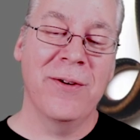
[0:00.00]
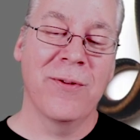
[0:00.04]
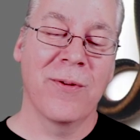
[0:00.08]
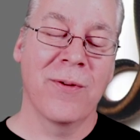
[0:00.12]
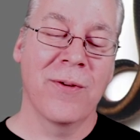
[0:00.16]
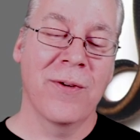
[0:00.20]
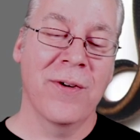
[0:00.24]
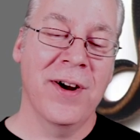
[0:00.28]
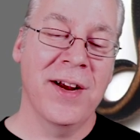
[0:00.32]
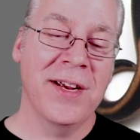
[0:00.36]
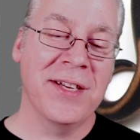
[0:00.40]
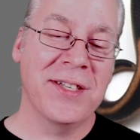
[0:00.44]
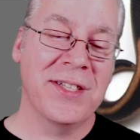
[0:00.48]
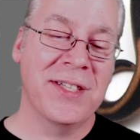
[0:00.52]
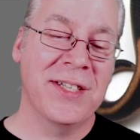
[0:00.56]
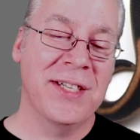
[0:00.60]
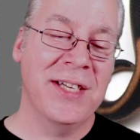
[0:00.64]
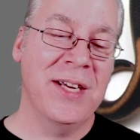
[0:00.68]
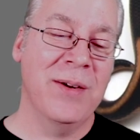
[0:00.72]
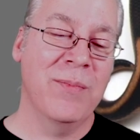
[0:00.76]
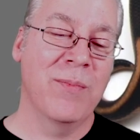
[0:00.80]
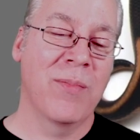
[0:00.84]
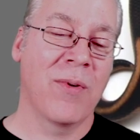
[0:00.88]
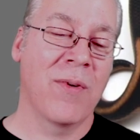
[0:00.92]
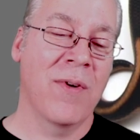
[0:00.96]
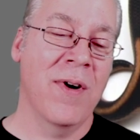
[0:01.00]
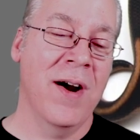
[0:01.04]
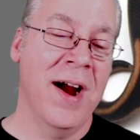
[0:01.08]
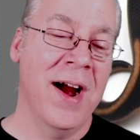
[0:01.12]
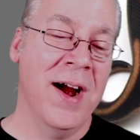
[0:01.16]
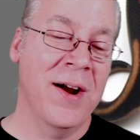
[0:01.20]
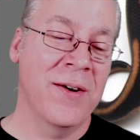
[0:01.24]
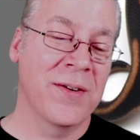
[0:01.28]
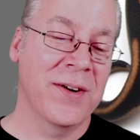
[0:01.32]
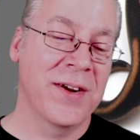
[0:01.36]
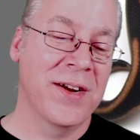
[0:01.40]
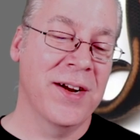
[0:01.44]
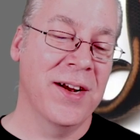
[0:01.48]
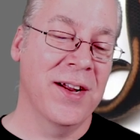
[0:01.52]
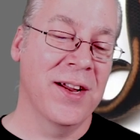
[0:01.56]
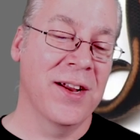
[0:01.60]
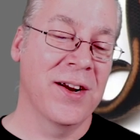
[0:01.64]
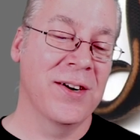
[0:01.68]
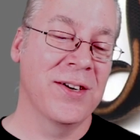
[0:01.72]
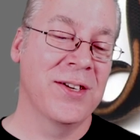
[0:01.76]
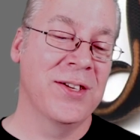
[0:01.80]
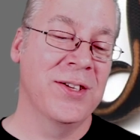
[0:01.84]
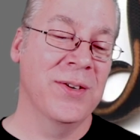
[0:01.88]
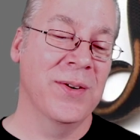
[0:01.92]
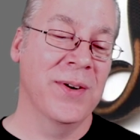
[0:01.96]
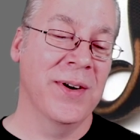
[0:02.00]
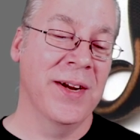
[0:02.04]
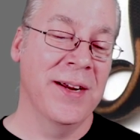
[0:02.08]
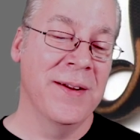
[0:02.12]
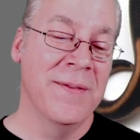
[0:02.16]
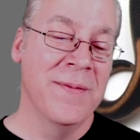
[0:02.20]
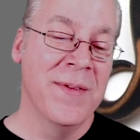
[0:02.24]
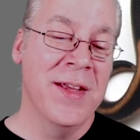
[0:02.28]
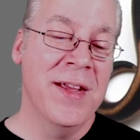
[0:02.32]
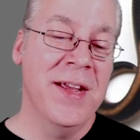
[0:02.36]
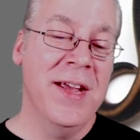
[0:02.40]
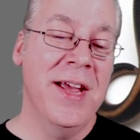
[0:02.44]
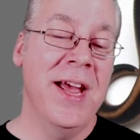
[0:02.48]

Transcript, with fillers: rusty brown color to it.